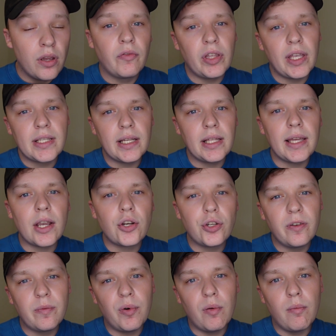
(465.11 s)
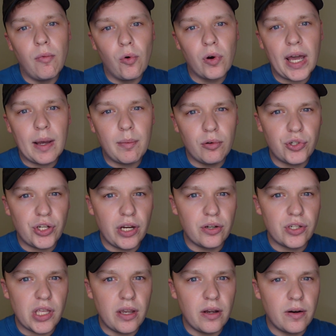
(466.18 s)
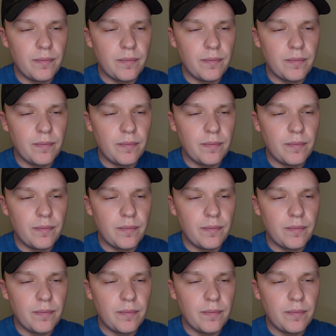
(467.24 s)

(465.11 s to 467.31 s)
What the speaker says: Realistically, I should have bought more Apple shares there